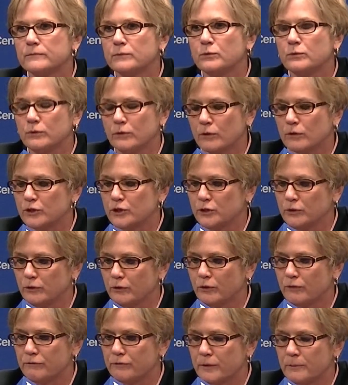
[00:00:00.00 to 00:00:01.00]
We'll learn. She'll learn
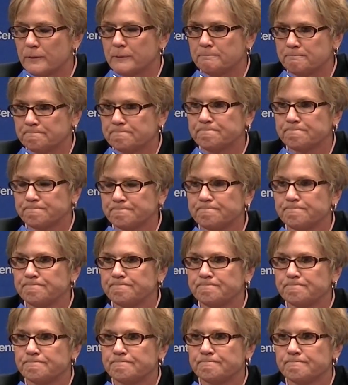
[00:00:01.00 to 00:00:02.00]
from
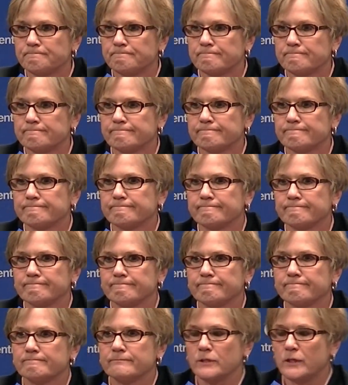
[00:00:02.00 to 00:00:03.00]
it.
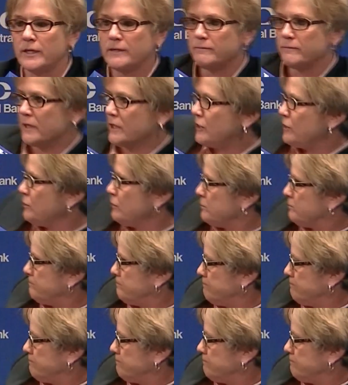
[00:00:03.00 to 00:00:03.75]
Thank you. All right. Thank you.